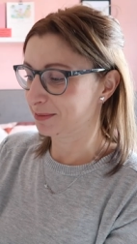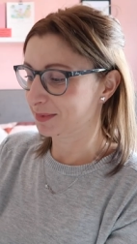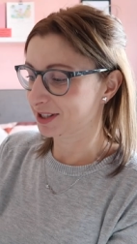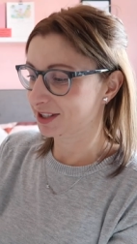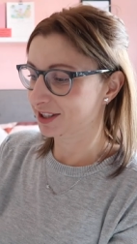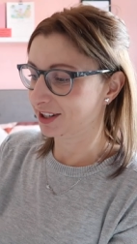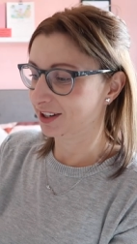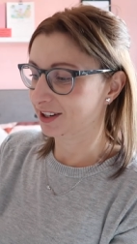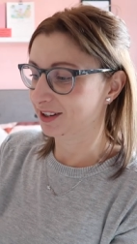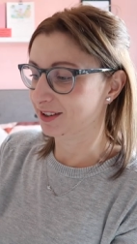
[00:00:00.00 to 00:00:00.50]

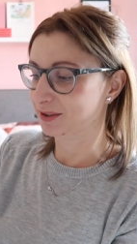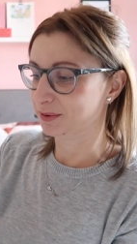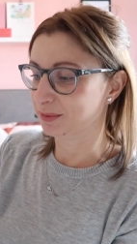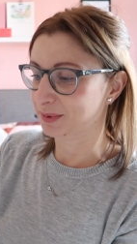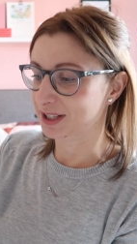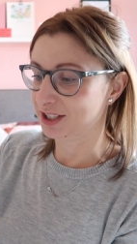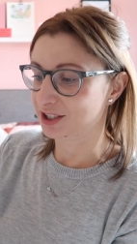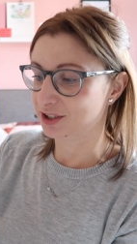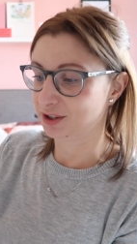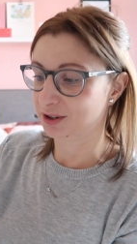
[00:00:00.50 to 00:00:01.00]
So
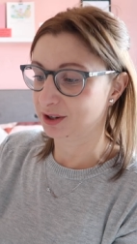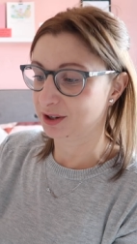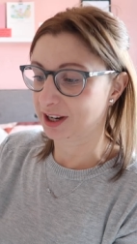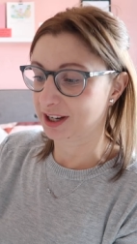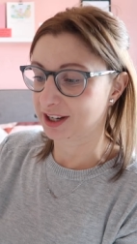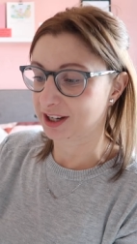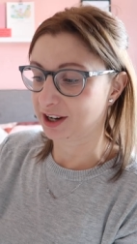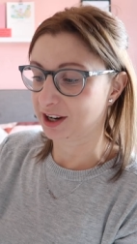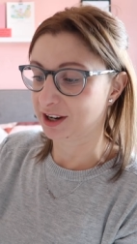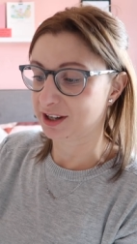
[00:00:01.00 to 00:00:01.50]
we do
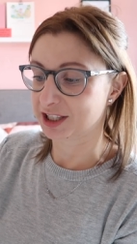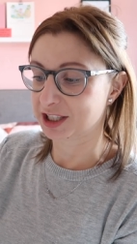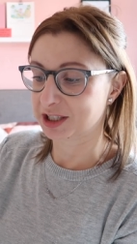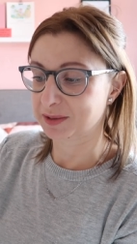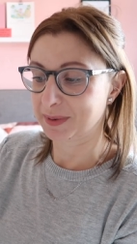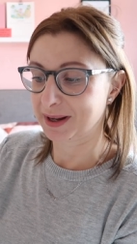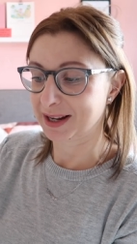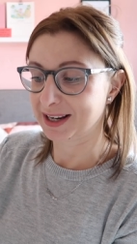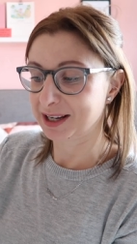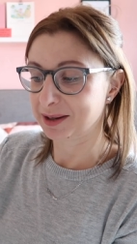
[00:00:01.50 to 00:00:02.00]
like her
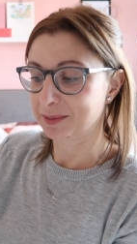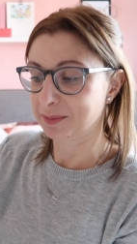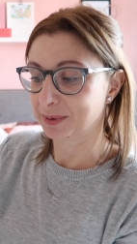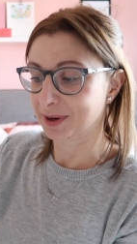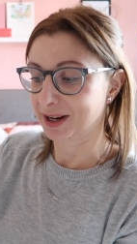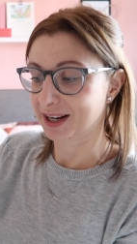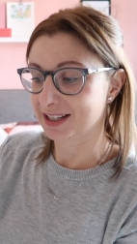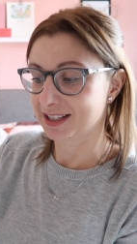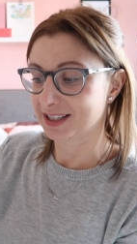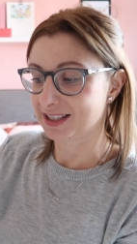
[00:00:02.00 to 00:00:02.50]
spelling
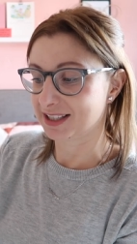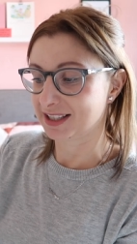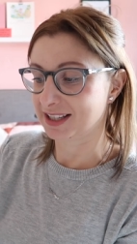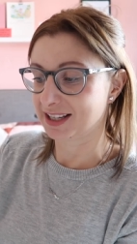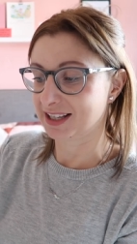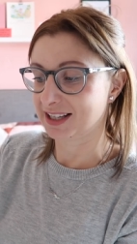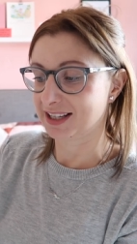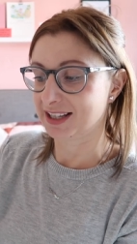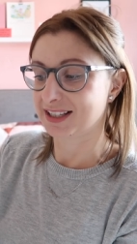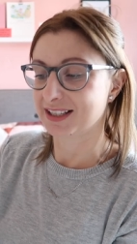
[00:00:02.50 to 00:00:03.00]

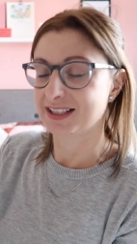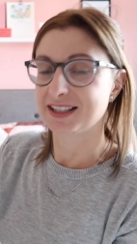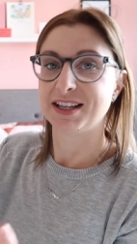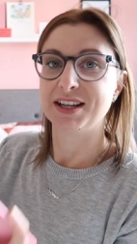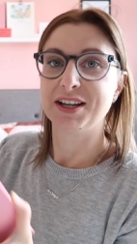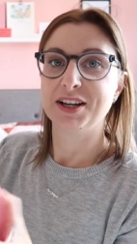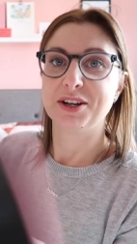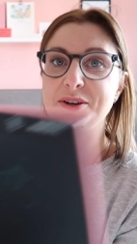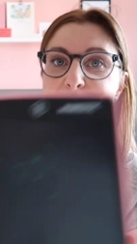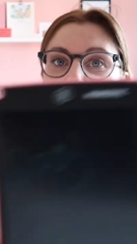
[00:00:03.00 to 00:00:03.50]
practices,
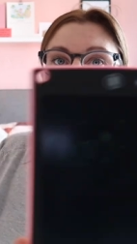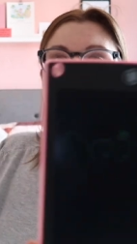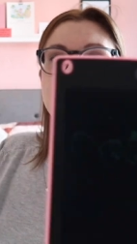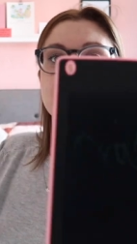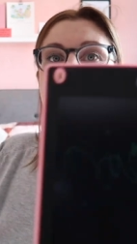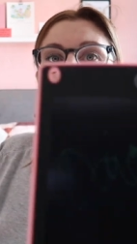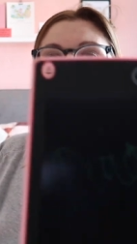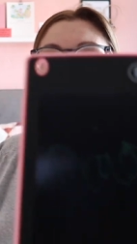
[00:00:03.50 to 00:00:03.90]
we do